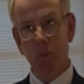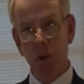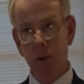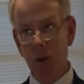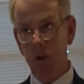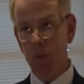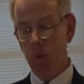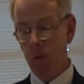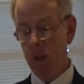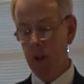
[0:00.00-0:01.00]
One other
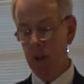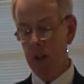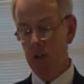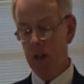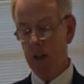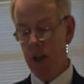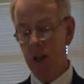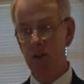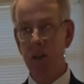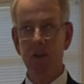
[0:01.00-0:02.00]
point is that
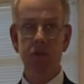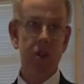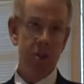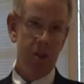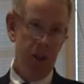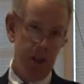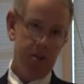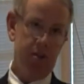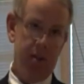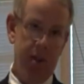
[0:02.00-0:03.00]
as of just
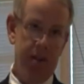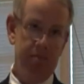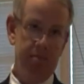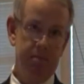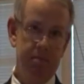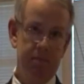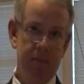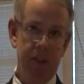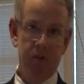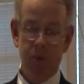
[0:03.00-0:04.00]
yesterday,
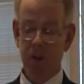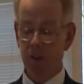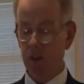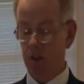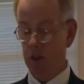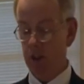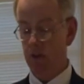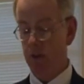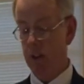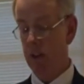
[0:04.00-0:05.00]
as recently as
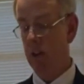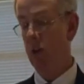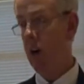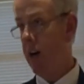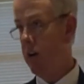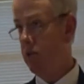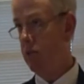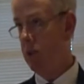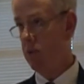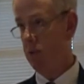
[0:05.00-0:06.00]
yesterday, the Ohio
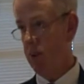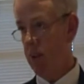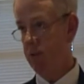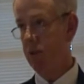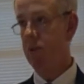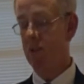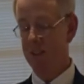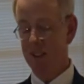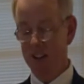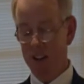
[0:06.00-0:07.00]
Judicial Conference